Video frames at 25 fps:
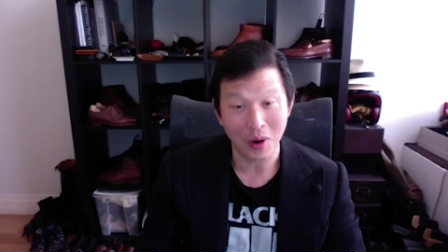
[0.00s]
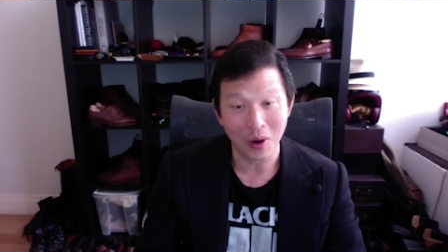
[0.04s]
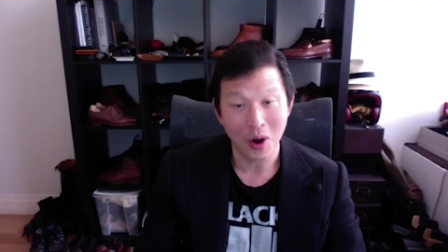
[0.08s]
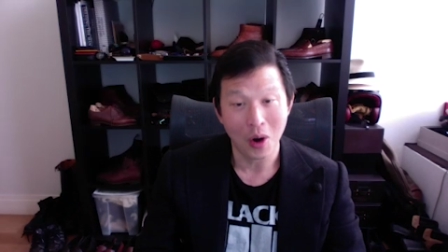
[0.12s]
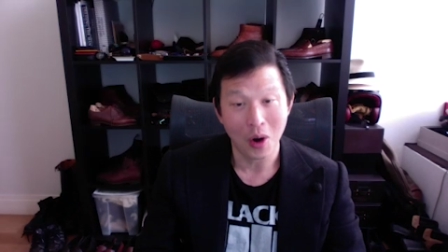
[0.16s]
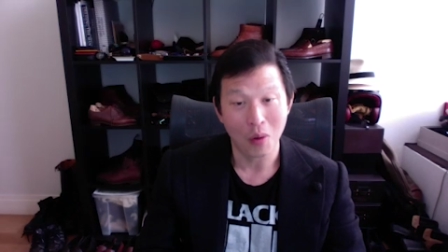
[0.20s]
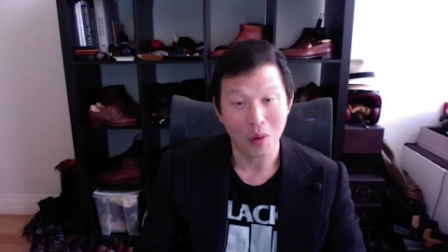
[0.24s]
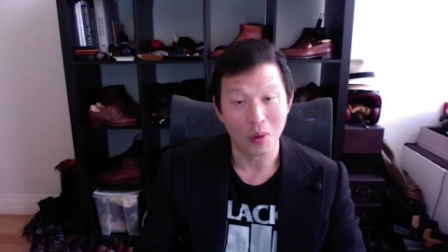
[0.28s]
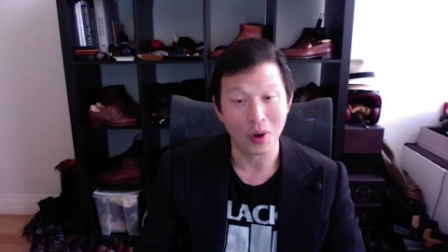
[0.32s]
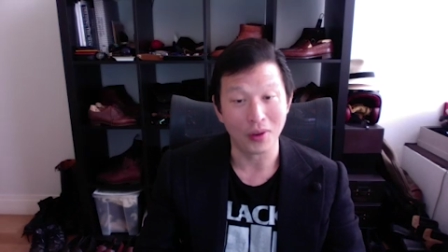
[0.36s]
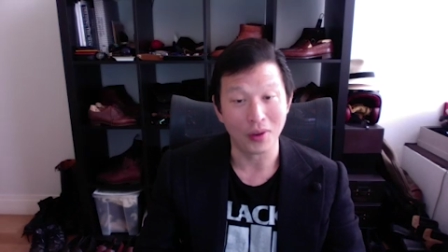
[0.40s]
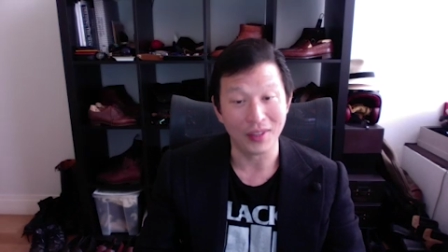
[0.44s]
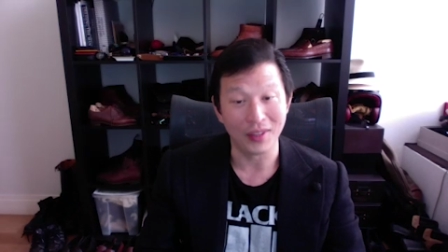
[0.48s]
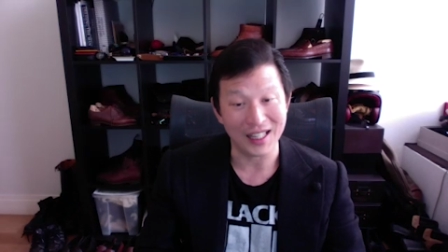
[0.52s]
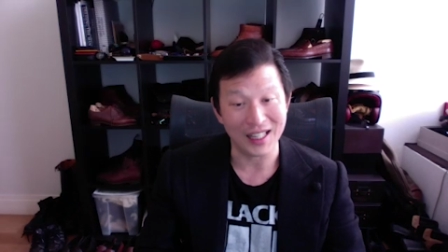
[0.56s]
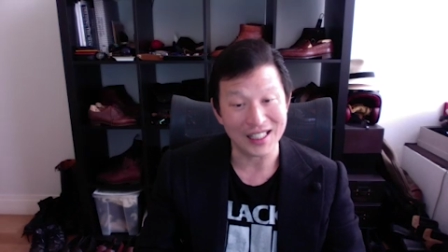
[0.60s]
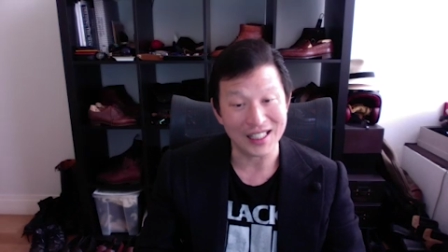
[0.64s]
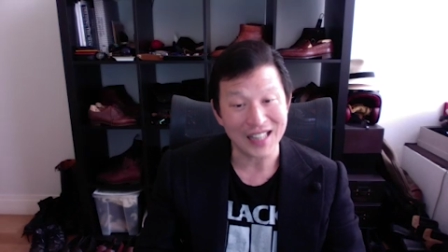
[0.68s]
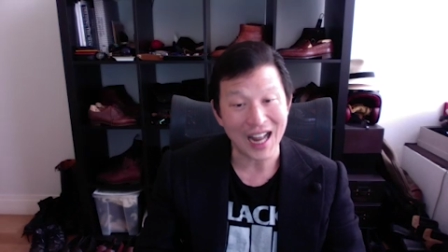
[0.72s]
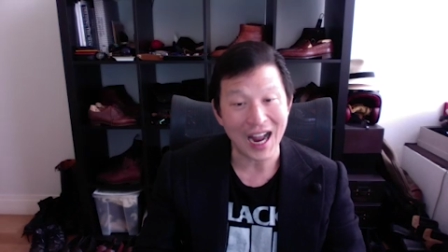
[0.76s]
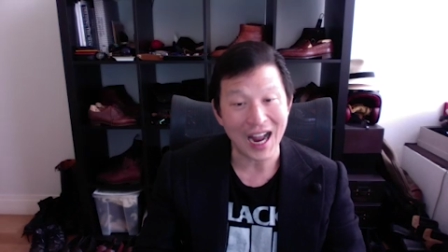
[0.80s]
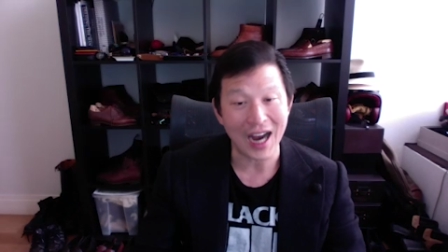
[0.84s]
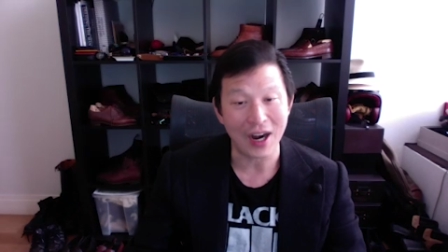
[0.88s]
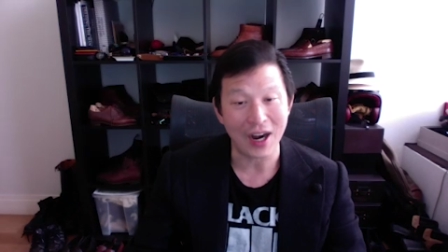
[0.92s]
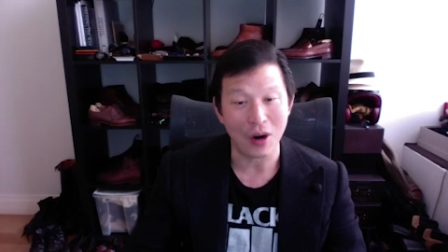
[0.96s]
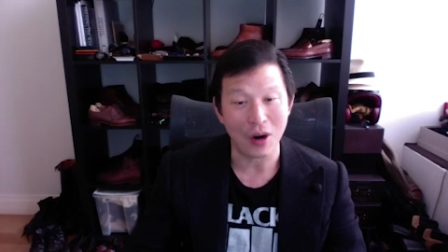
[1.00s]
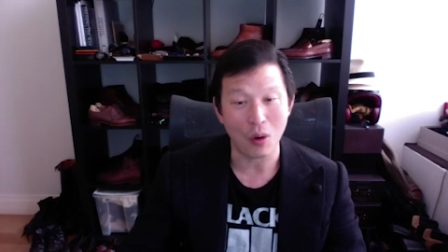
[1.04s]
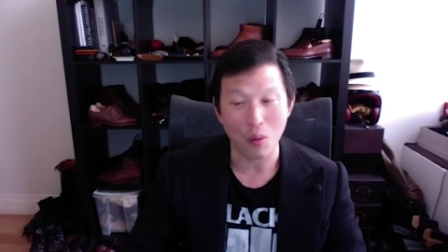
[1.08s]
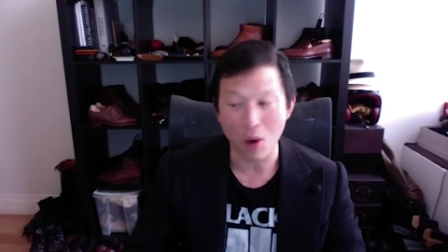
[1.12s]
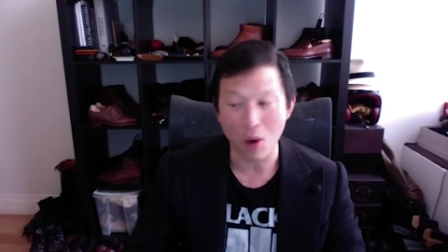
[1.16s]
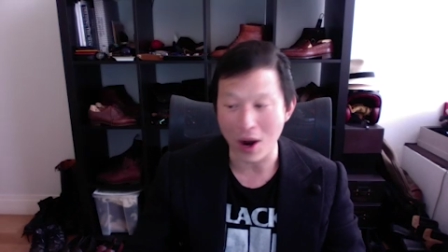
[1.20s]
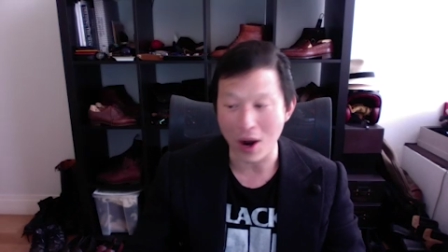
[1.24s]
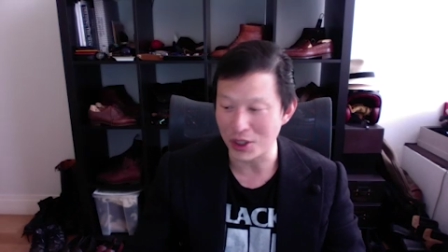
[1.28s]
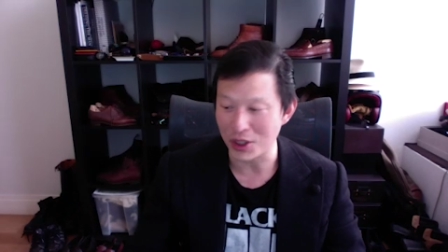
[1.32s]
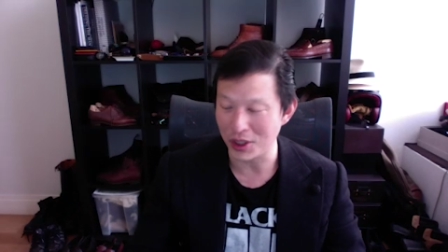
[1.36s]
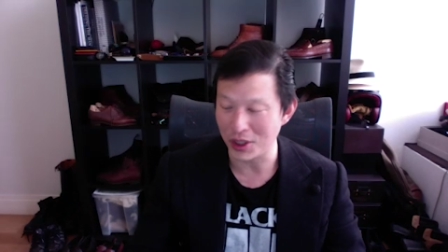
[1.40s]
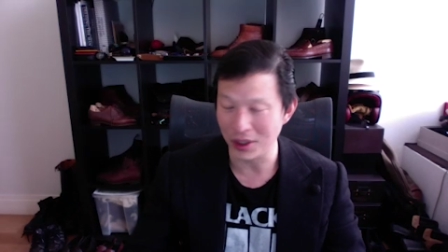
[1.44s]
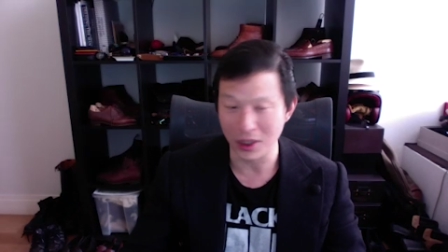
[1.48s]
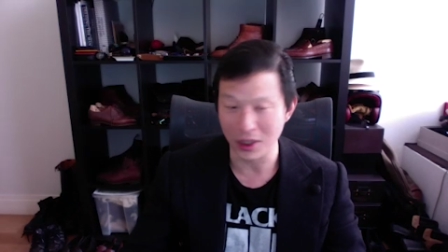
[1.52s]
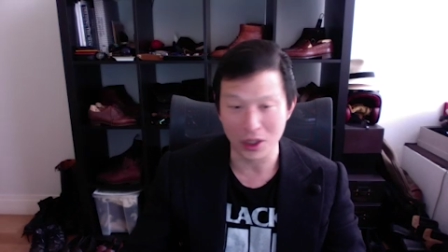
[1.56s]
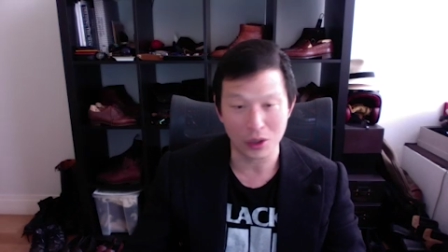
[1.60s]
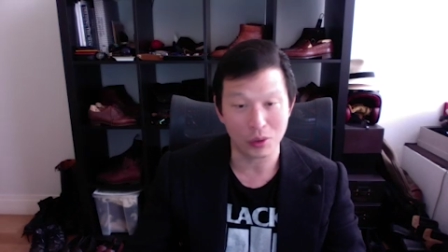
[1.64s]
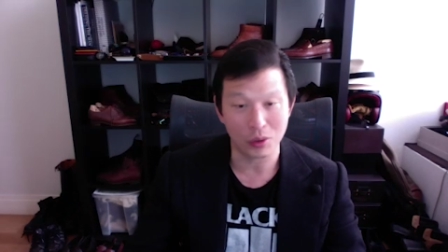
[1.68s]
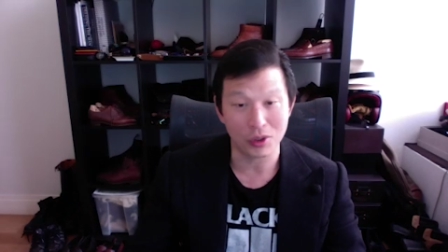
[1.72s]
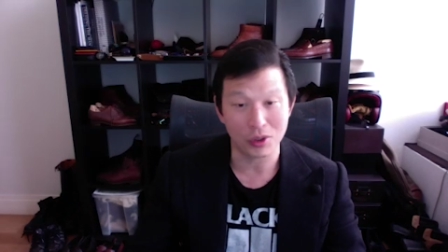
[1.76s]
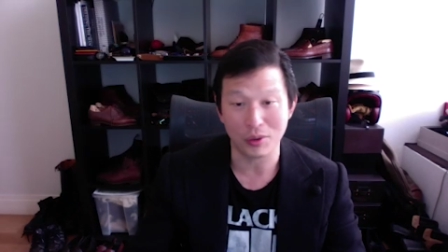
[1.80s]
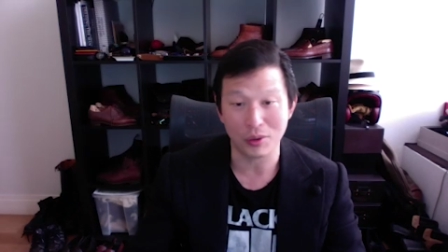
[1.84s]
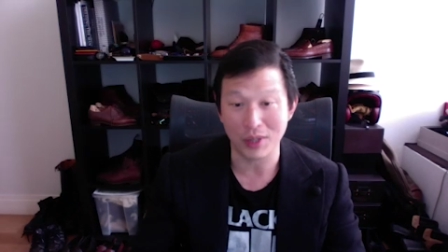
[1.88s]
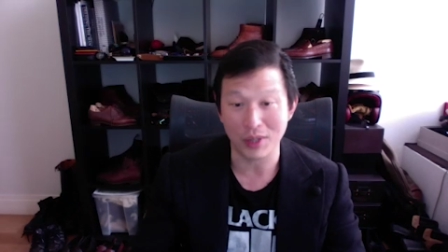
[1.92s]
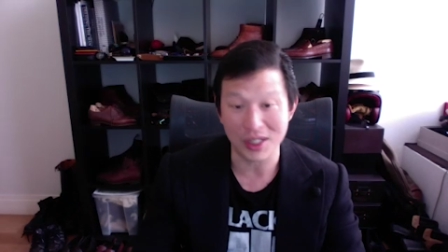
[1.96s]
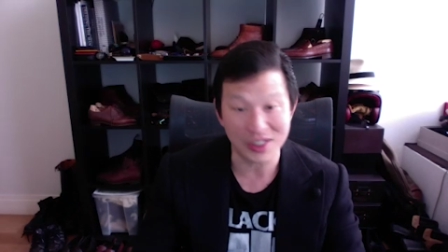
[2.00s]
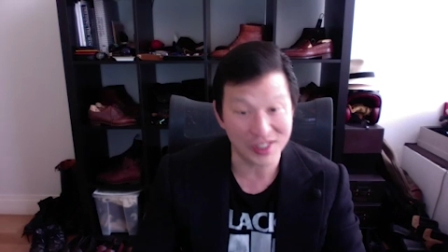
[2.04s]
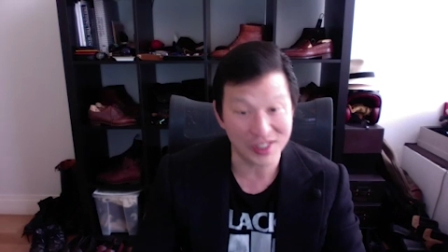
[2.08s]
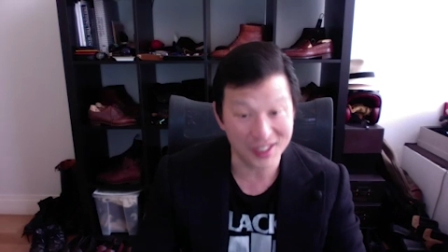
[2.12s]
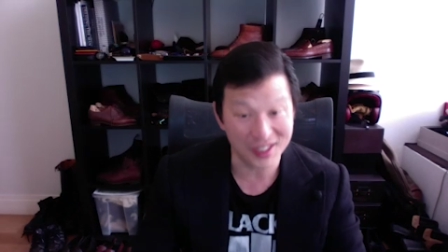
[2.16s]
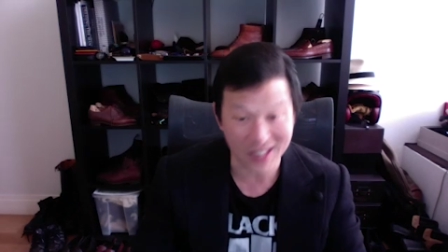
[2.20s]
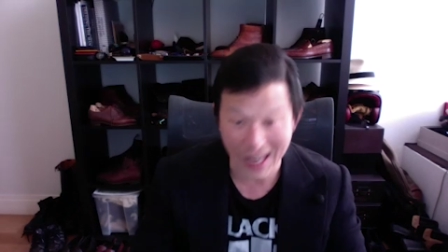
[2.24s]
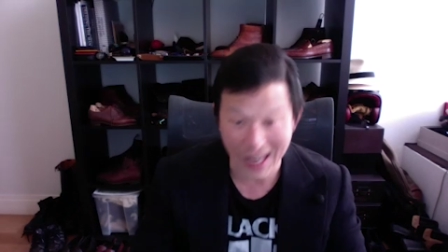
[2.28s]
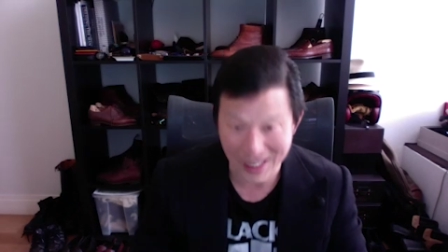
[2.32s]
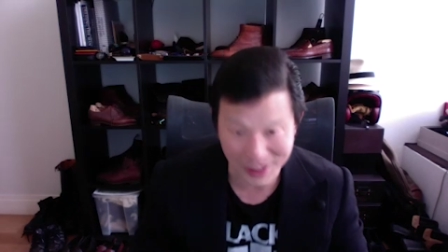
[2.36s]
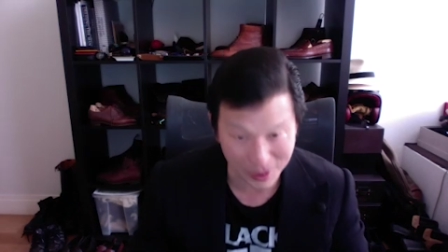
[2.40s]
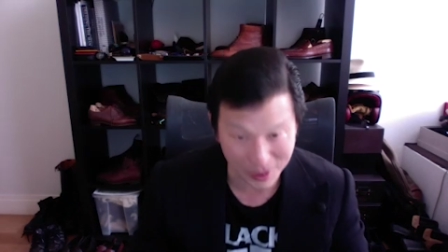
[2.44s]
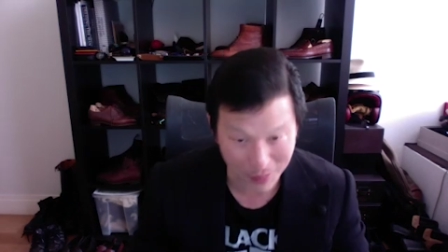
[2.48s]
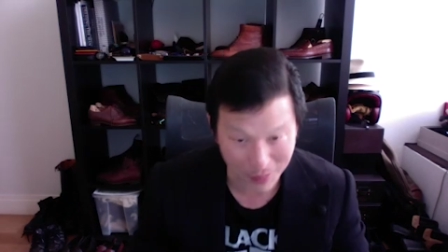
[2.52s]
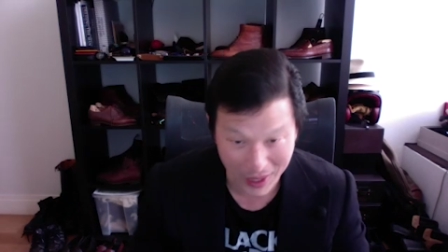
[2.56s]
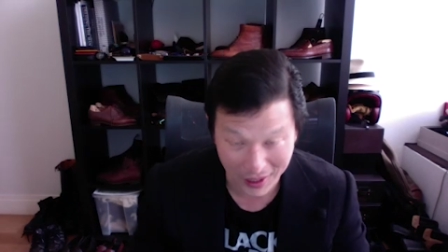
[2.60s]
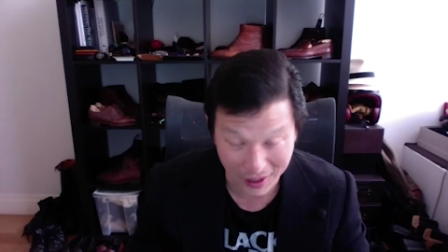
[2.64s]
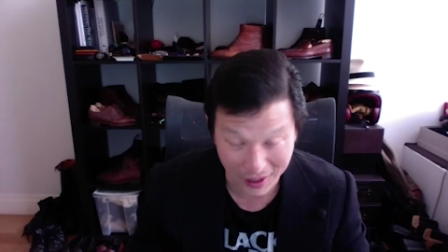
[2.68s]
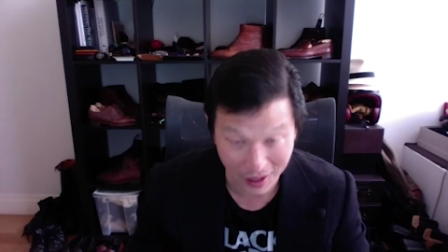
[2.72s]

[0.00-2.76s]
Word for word: where the entire watch industry is decimated.